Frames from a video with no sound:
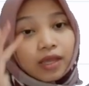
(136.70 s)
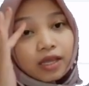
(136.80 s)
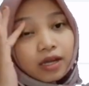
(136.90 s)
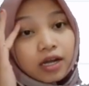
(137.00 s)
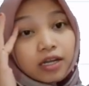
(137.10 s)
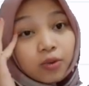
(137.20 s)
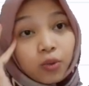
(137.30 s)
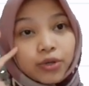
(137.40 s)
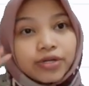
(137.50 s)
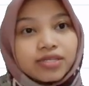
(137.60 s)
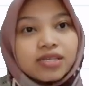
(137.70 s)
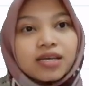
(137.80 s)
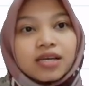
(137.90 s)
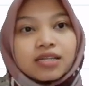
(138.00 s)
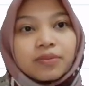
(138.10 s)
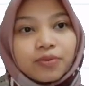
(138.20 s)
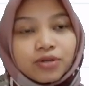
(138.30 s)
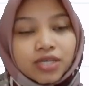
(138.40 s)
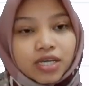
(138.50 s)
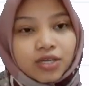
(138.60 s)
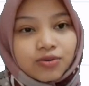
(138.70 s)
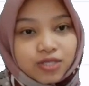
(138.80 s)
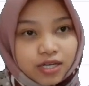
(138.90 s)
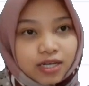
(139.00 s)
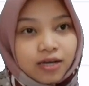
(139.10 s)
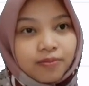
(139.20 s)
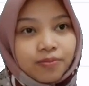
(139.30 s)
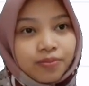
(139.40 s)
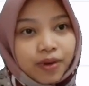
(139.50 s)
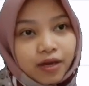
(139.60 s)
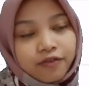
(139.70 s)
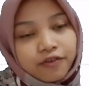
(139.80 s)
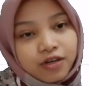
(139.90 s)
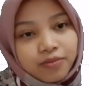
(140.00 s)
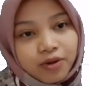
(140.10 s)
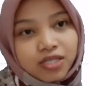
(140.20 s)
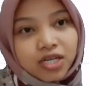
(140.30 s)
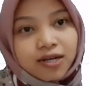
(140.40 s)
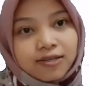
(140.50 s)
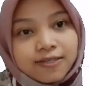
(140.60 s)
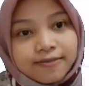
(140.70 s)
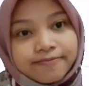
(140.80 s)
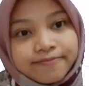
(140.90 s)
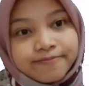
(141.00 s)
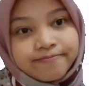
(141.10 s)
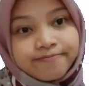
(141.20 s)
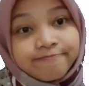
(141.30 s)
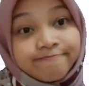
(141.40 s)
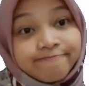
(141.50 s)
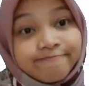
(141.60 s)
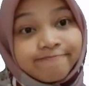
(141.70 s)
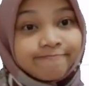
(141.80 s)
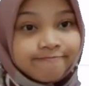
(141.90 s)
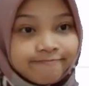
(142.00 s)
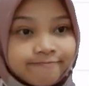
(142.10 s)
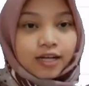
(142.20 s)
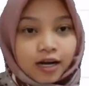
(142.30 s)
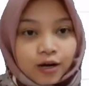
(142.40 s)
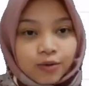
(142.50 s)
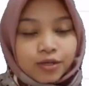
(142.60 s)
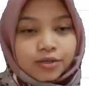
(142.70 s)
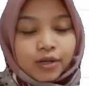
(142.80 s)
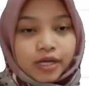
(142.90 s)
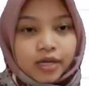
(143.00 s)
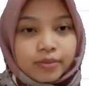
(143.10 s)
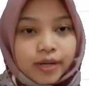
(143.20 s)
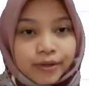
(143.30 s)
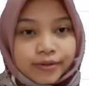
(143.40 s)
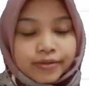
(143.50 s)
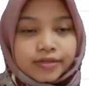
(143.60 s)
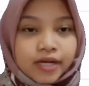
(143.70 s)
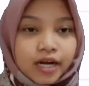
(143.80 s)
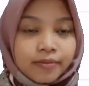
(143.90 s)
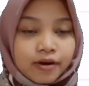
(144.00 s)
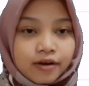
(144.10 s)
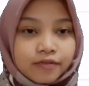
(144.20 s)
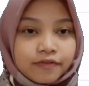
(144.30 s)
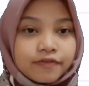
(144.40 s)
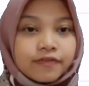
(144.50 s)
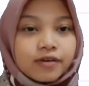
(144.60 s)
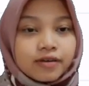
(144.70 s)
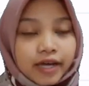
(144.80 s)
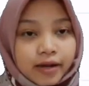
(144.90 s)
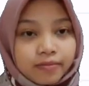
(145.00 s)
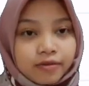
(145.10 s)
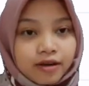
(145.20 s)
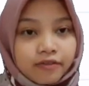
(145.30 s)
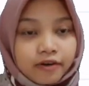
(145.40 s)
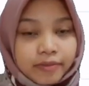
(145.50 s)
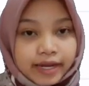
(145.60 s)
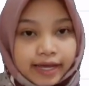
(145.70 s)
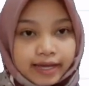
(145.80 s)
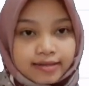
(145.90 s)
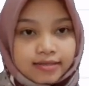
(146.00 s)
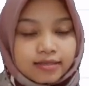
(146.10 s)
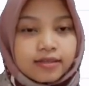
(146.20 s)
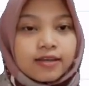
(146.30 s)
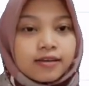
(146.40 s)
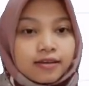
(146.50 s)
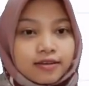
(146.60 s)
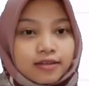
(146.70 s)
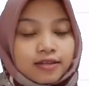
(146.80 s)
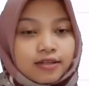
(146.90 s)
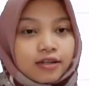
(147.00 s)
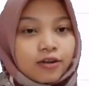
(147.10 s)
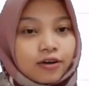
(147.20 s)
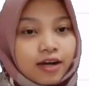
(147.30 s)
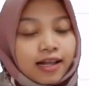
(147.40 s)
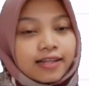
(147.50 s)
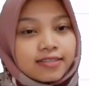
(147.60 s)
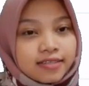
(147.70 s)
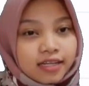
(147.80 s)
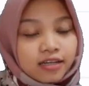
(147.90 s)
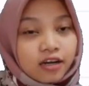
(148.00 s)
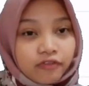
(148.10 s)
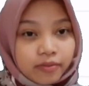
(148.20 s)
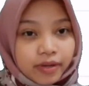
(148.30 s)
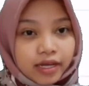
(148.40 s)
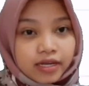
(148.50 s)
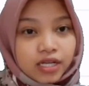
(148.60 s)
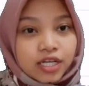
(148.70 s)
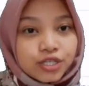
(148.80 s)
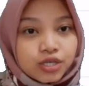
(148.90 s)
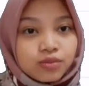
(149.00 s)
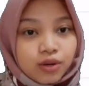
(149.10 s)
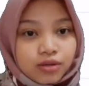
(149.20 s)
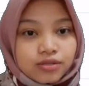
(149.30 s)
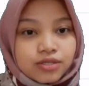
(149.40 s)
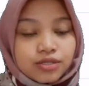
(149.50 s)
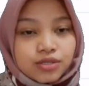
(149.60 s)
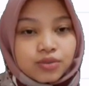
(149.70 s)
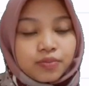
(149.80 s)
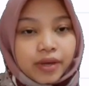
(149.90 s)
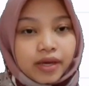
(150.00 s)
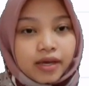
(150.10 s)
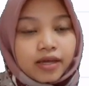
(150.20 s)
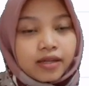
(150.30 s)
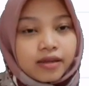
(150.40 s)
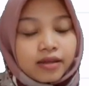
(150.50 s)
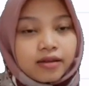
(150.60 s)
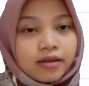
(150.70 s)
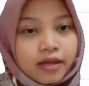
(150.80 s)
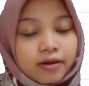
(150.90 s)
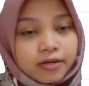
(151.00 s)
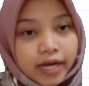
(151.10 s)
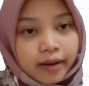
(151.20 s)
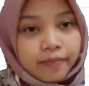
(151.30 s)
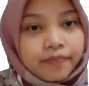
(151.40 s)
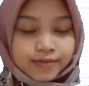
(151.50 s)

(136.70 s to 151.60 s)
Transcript: In other words, the project user pay for the projects. Now we're talking about type of debt government has. Local and state government issue bonds to pay their debt.